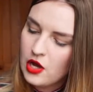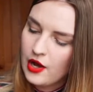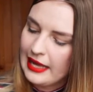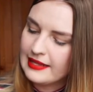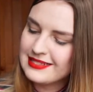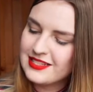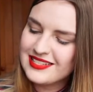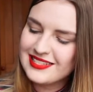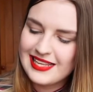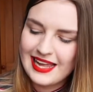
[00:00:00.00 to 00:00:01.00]
Okay, this
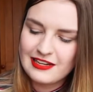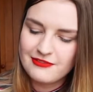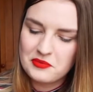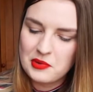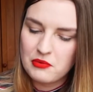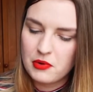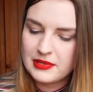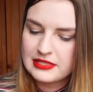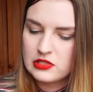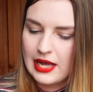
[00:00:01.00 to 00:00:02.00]
doesn't say anything about
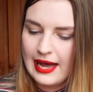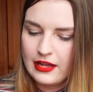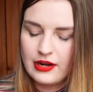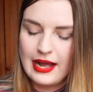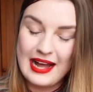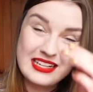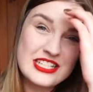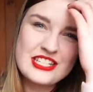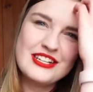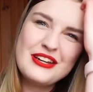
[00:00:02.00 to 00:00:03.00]
romance, so I don't
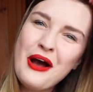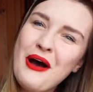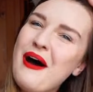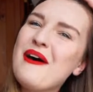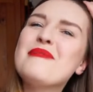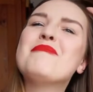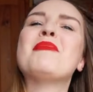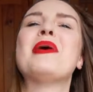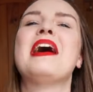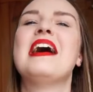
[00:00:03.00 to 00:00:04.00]
actually know,
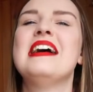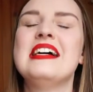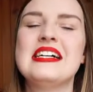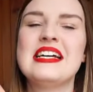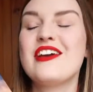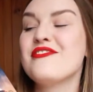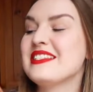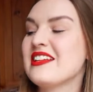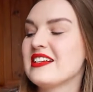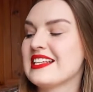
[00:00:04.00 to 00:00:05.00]
but if it's
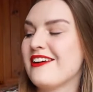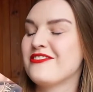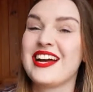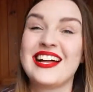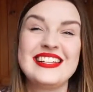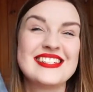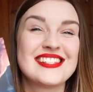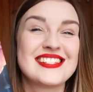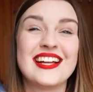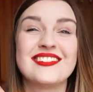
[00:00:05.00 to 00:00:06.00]
not sapphic, at least
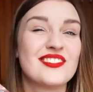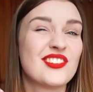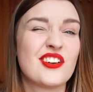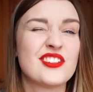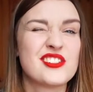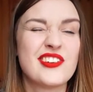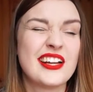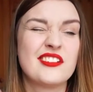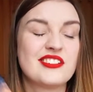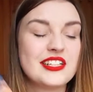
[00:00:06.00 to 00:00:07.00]
it's set in Toronto. I
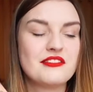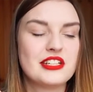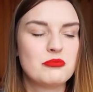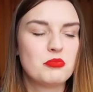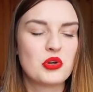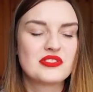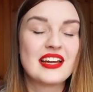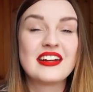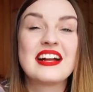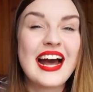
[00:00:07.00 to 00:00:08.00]
don't really read books
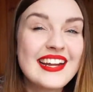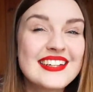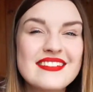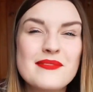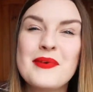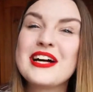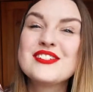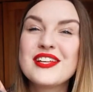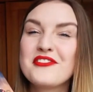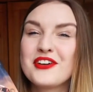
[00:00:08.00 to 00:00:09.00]
set in Canada that much,
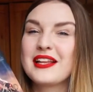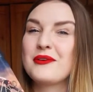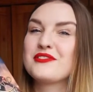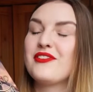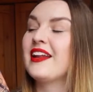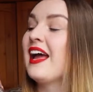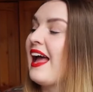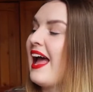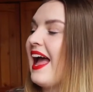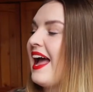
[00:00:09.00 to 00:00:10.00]
so I thought that was fun.
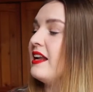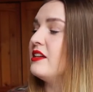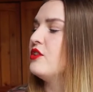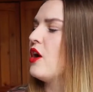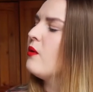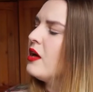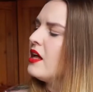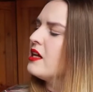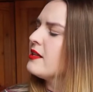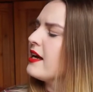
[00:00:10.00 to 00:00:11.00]
And, you know,
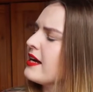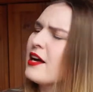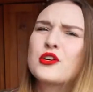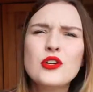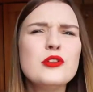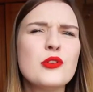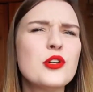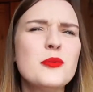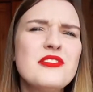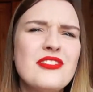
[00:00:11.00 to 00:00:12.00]
like, a good
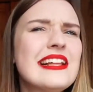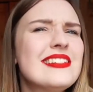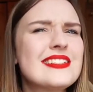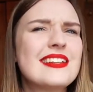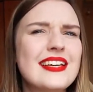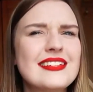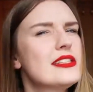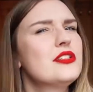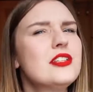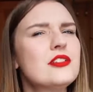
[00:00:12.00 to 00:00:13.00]
urban fantasy is a
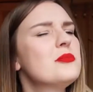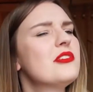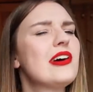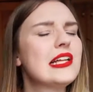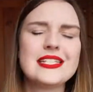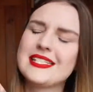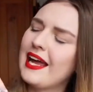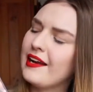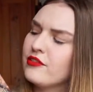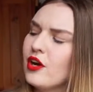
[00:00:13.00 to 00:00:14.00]
good urban fantasy,
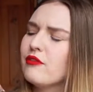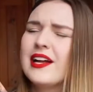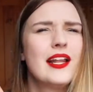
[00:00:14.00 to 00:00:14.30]
and I've not read